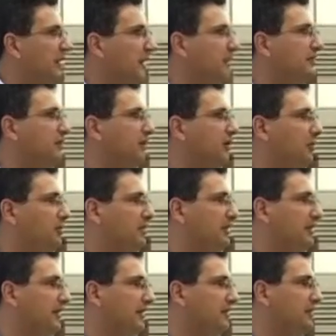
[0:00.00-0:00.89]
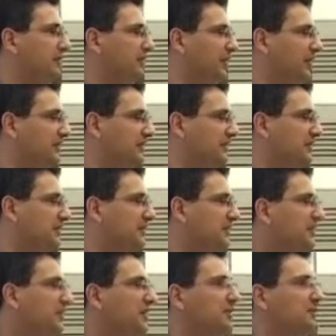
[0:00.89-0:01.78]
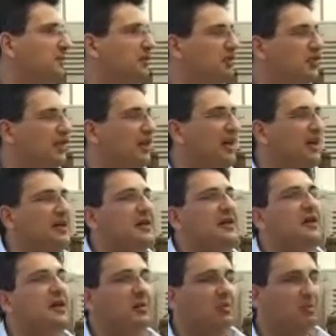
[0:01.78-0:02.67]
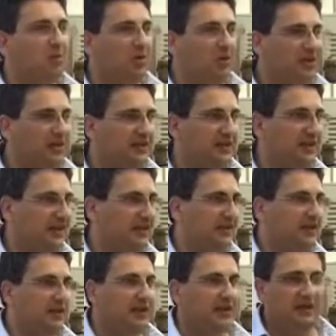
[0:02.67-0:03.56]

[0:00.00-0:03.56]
and optical devices which can monitor